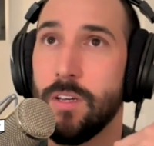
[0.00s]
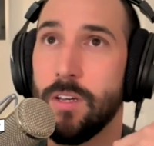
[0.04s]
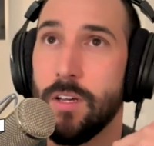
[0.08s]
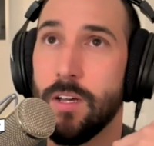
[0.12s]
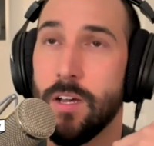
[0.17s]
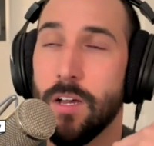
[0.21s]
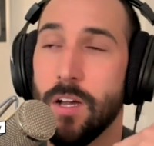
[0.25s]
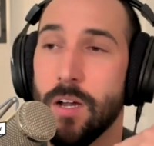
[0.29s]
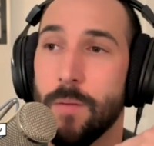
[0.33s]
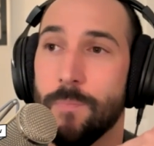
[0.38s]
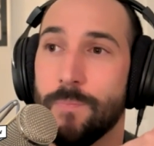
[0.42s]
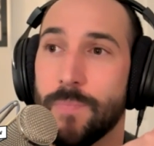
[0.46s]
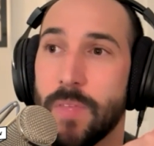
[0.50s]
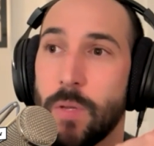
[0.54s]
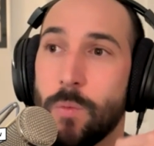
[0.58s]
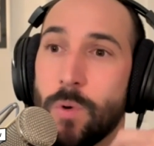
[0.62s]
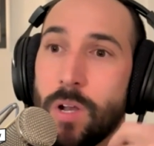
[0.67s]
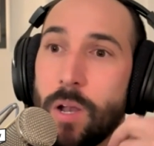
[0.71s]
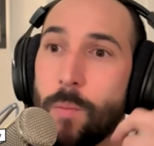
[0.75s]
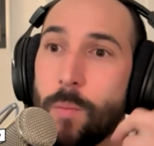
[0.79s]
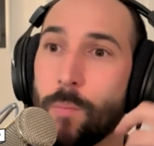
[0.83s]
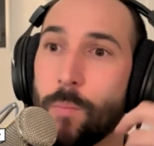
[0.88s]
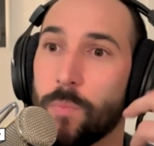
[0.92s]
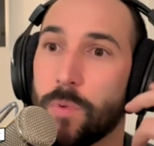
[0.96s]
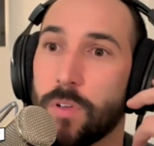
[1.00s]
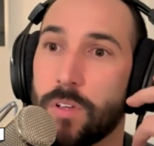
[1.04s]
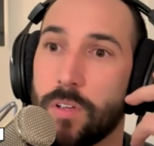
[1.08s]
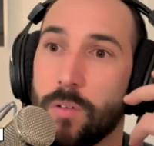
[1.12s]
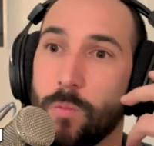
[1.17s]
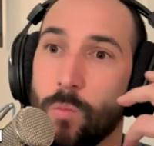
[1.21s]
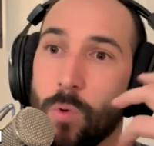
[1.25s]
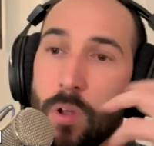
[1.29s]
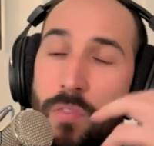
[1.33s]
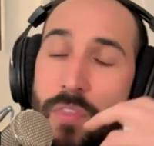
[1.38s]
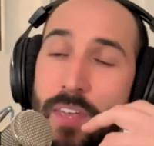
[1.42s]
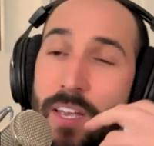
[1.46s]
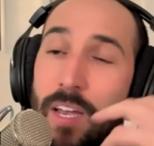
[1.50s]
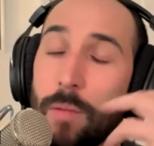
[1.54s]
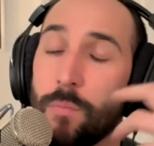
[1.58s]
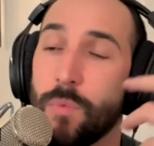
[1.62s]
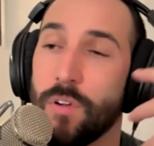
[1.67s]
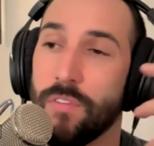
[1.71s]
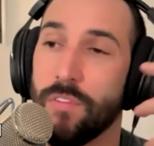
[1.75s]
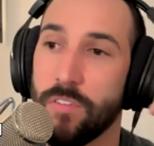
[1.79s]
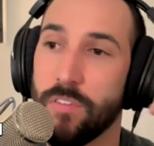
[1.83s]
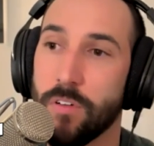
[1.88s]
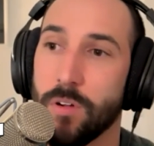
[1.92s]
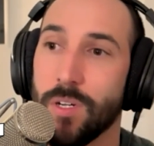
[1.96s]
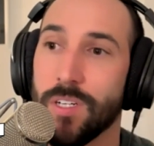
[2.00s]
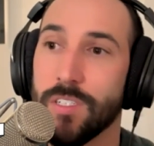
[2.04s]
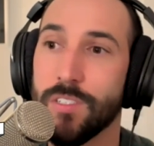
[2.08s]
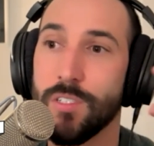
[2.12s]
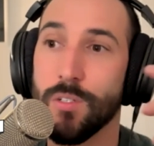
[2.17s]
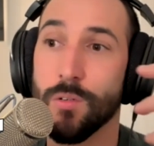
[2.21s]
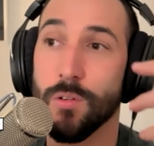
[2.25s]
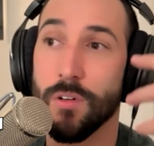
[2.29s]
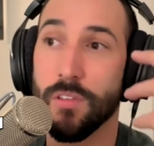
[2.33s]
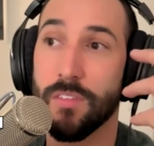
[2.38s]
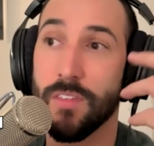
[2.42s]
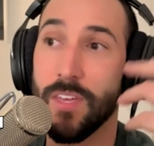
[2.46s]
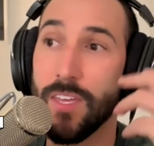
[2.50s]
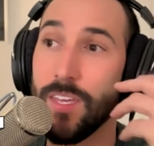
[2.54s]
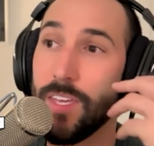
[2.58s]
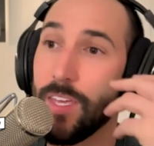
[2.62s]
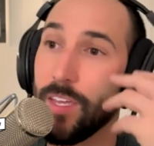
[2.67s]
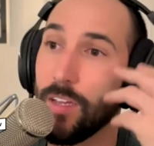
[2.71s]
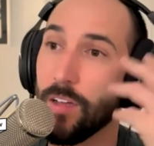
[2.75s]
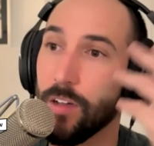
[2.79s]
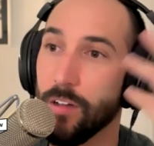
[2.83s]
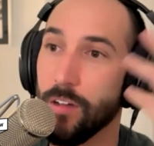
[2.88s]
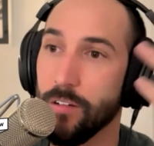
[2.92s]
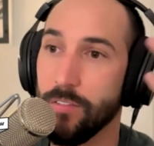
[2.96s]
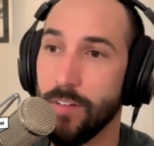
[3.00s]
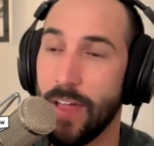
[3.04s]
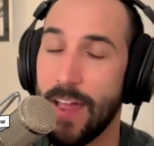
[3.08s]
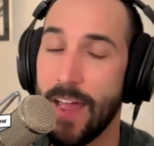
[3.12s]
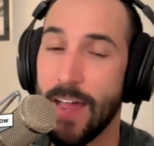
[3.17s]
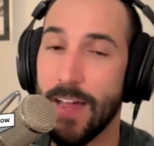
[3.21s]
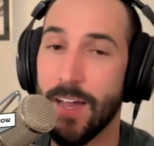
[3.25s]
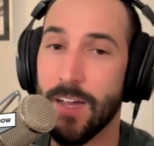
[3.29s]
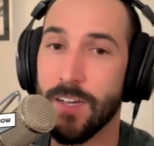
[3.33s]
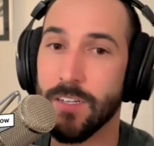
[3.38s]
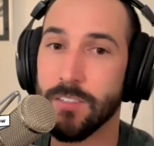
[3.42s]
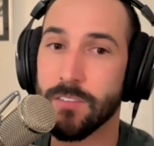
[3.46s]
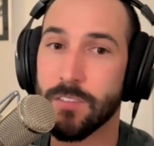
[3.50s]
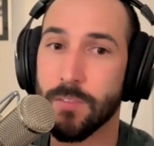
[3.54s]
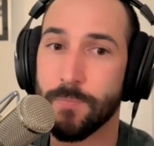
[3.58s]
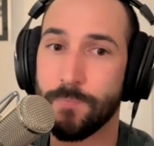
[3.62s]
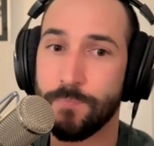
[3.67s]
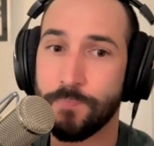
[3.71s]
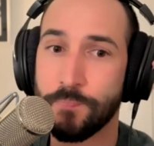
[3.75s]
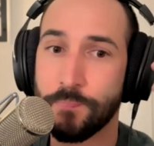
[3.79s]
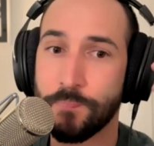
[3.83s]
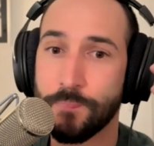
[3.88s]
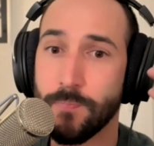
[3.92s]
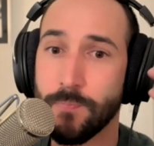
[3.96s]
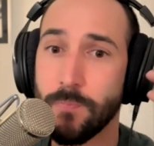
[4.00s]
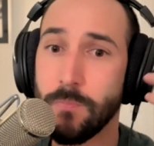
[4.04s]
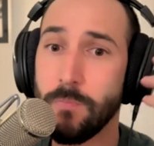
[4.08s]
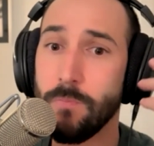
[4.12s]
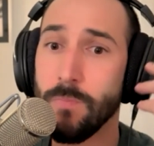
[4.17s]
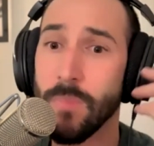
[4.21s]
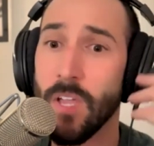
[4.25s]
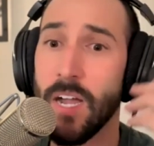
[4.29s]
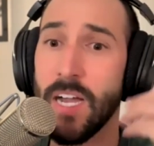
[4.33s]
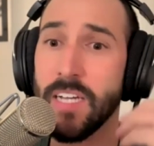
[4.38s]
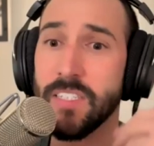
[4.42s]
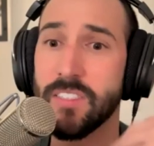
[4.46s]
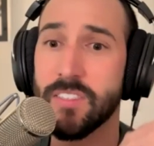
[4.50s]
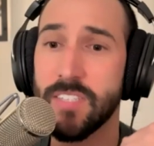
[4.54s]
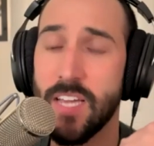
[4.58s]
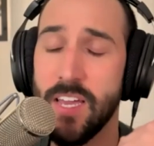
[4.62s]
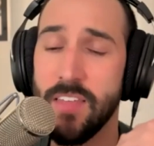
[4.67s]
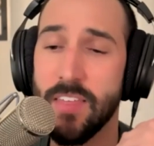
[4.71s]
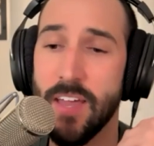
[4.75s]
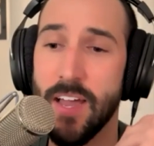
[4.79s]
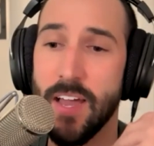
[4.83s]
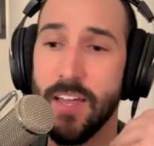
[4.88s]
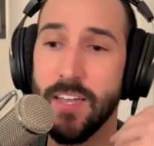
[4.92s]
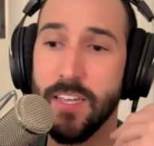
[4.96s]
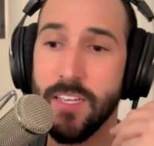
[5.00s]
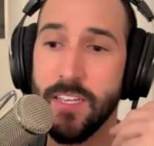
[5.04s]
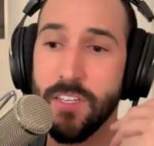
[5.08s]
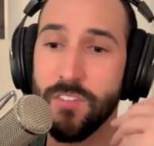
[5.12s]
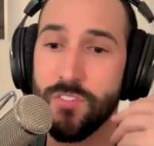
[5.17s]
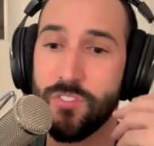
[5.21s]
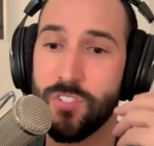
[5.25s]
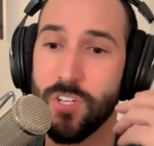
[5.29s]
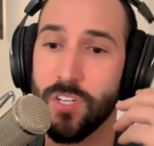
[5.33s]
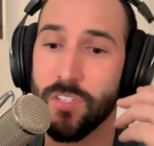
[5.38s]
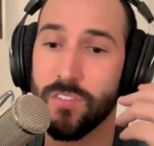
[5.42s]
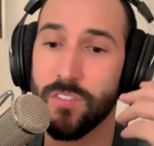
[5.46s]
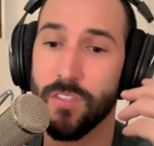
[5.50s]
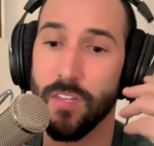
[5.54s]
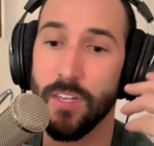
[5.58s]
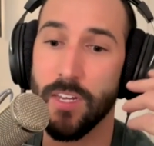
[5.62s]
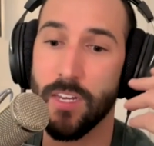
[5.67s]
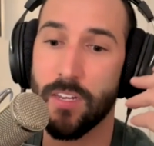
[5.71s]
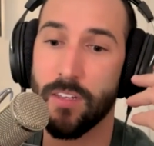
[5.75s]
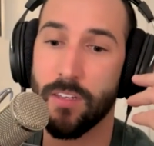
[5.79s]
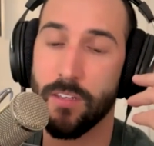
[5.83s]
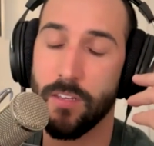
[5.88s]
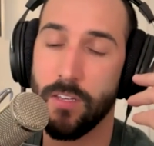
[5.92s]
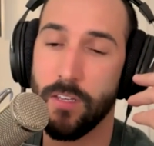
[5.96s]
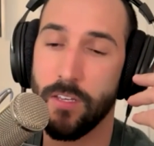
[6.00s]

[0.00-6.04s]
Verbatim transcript: Um, and what I'm one thing I'm referring to or thinking of as I say that is just like